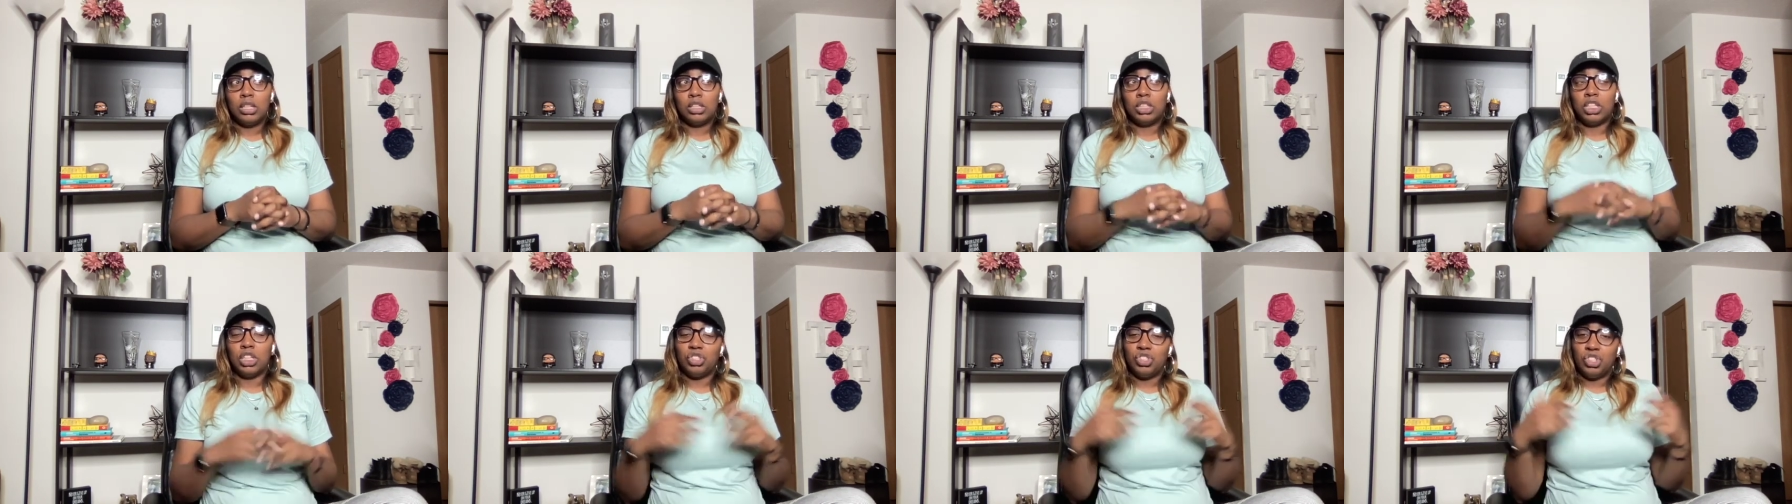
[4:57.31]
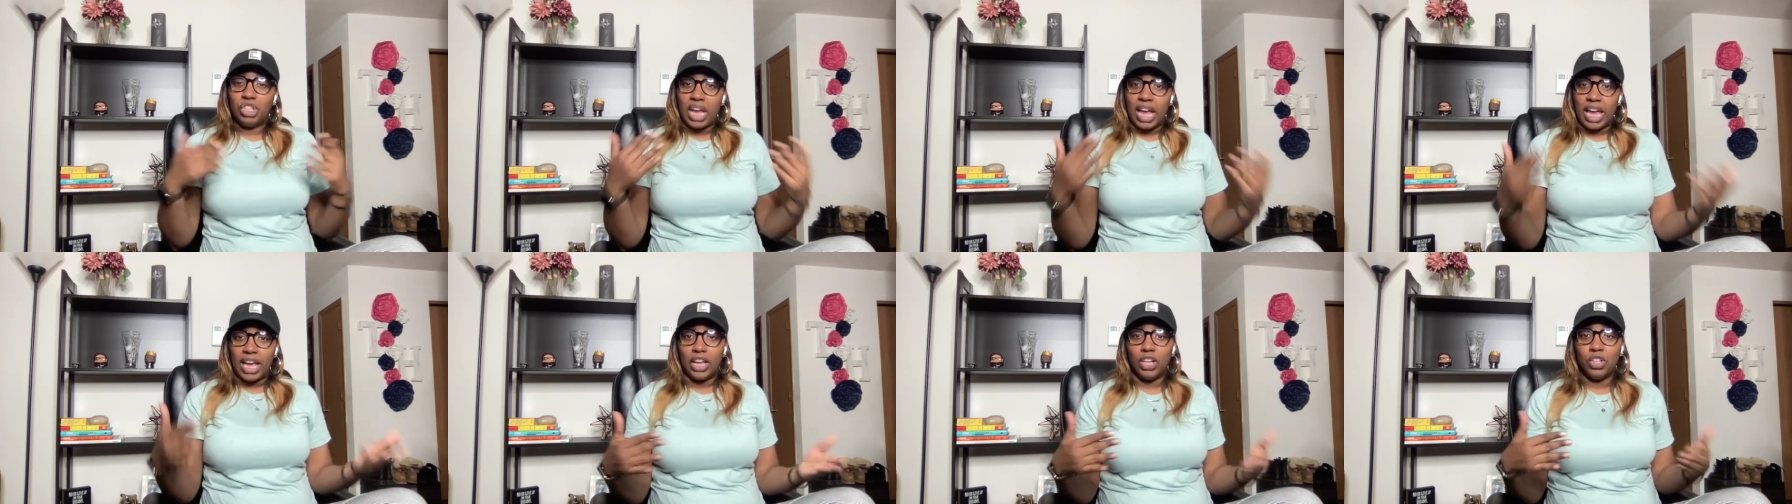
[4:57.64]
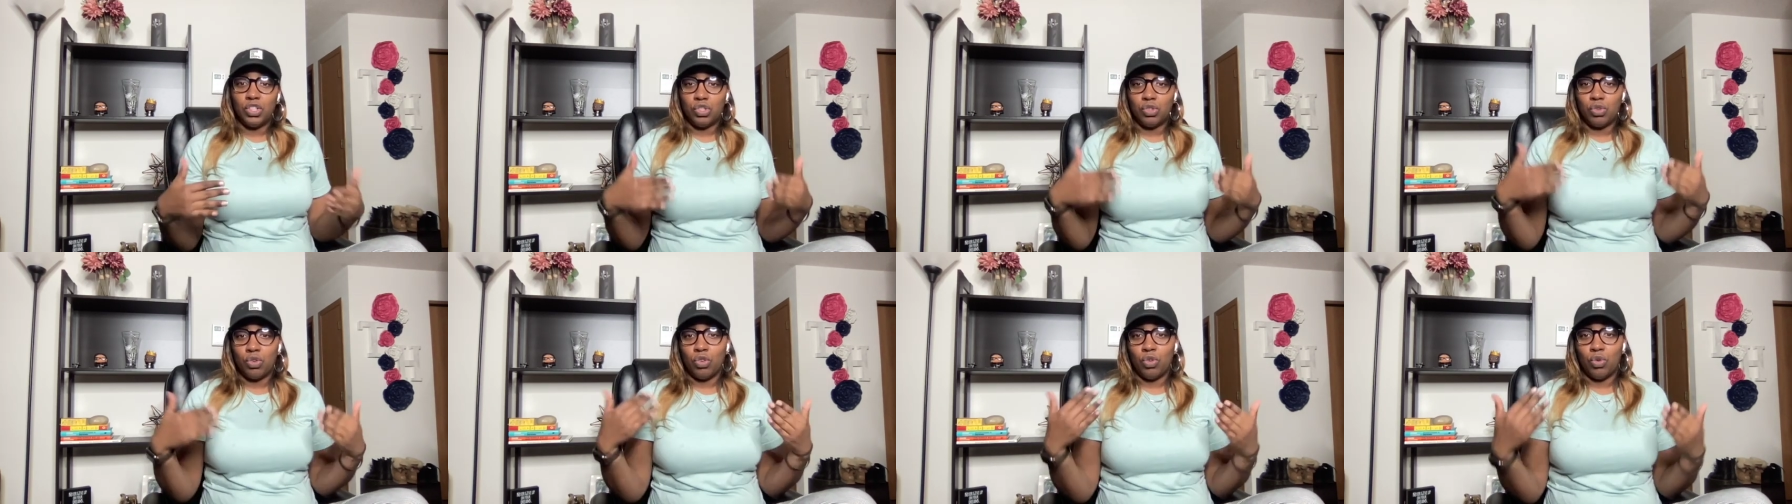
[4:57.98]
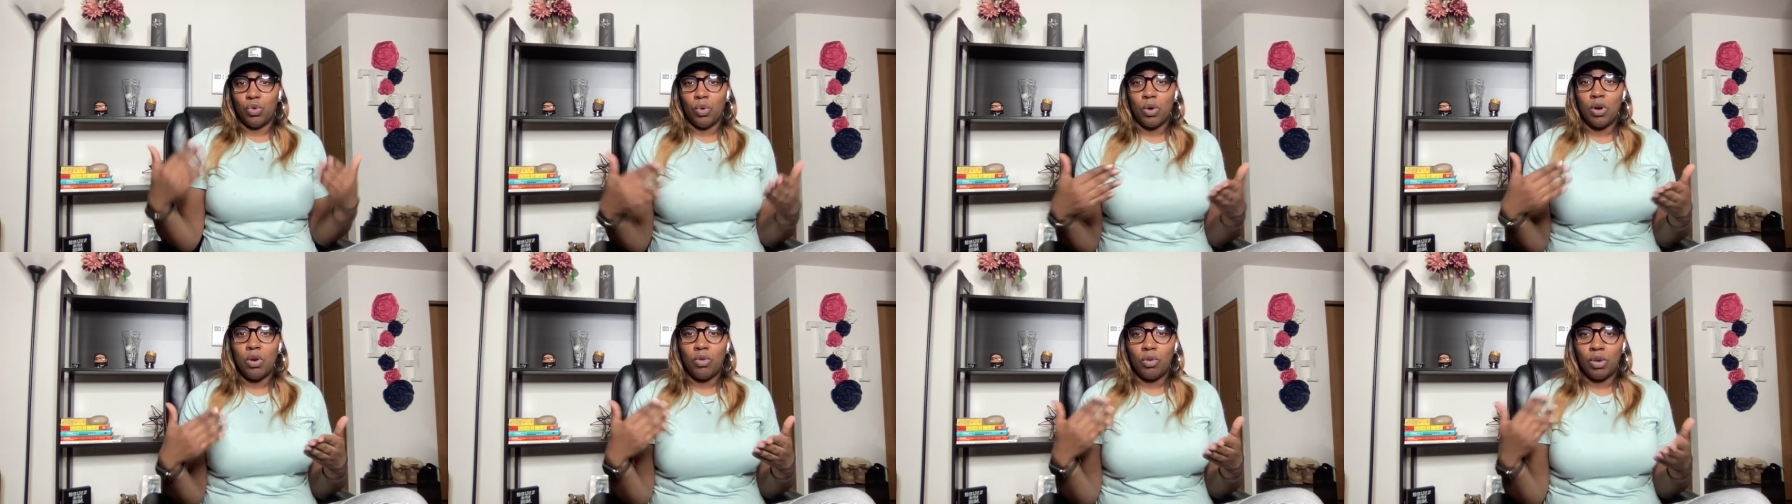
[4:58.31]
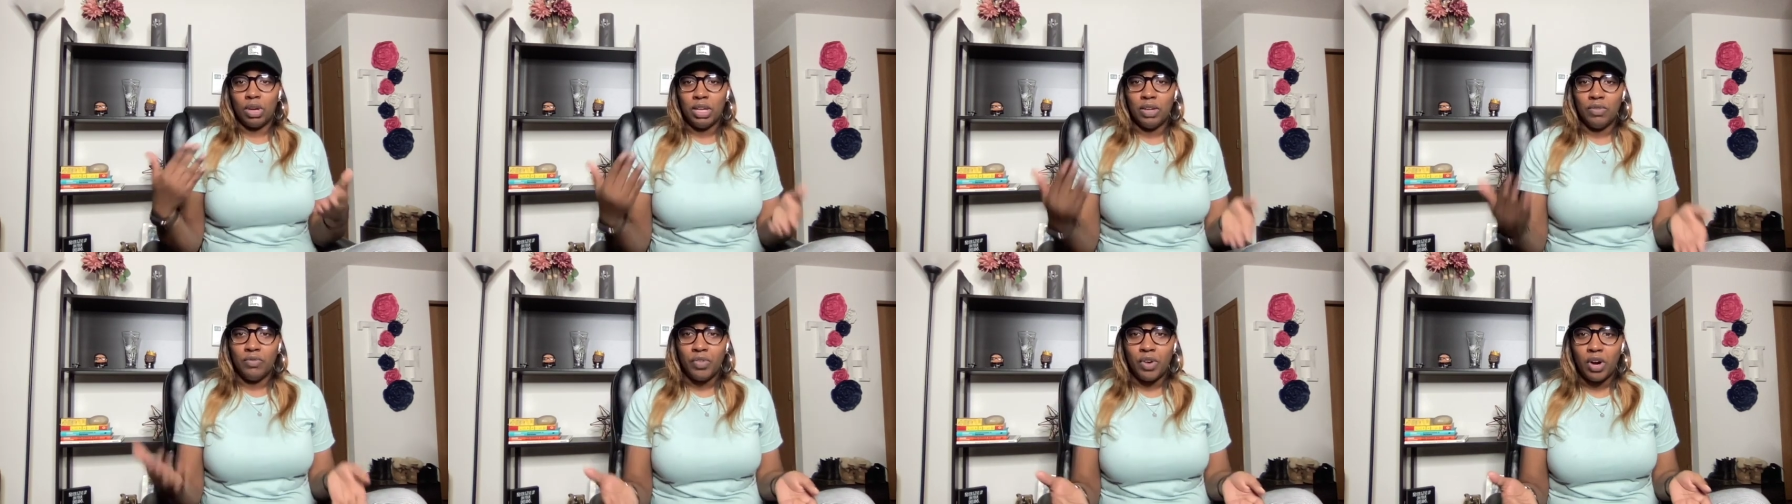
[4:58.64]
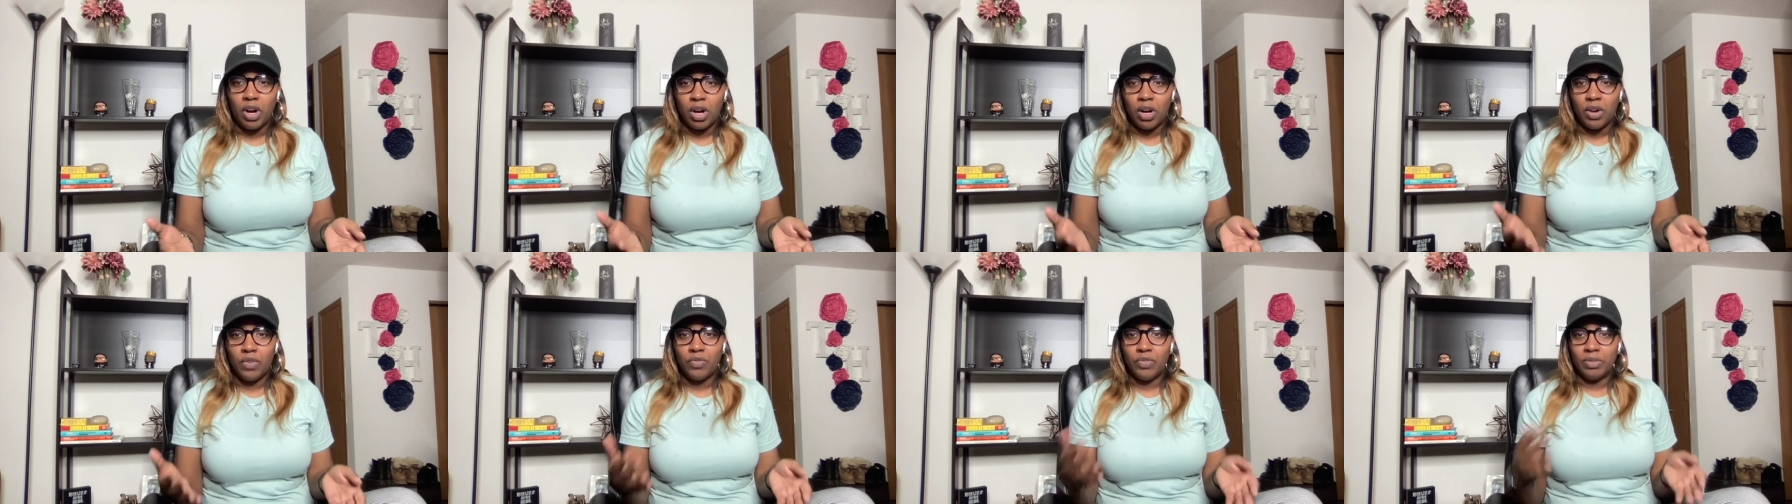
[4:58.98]
to change or grow or
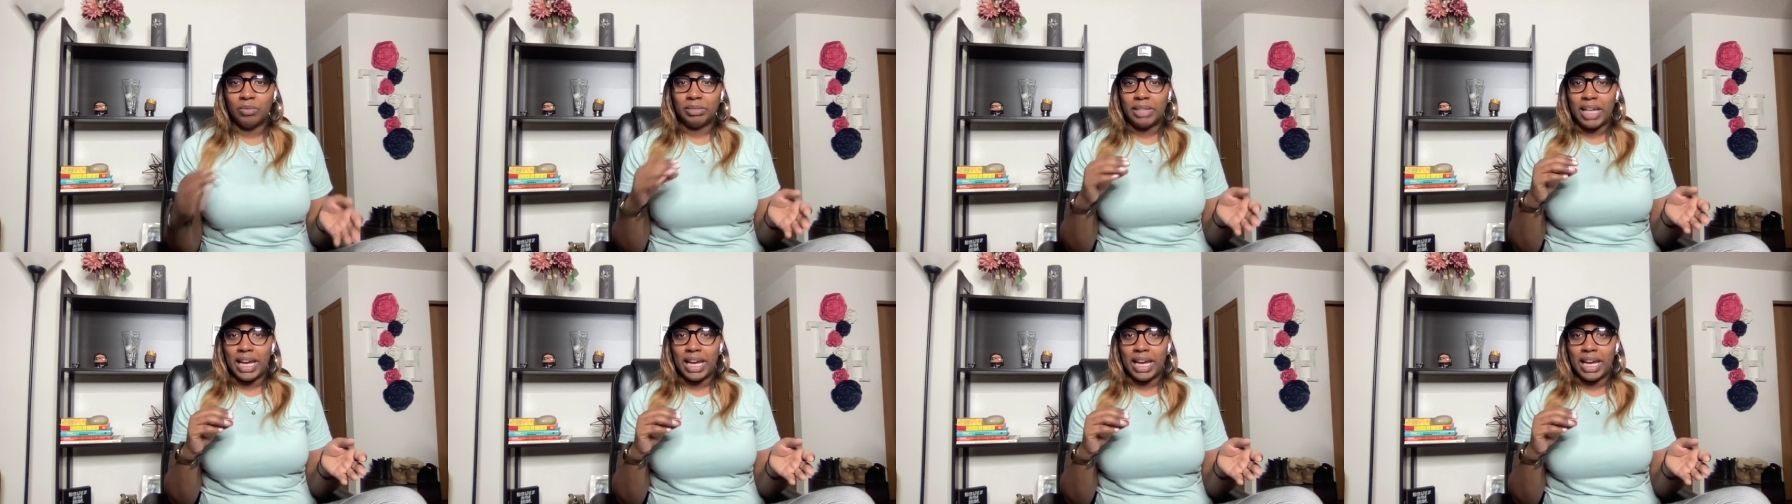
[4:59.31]
evolve from,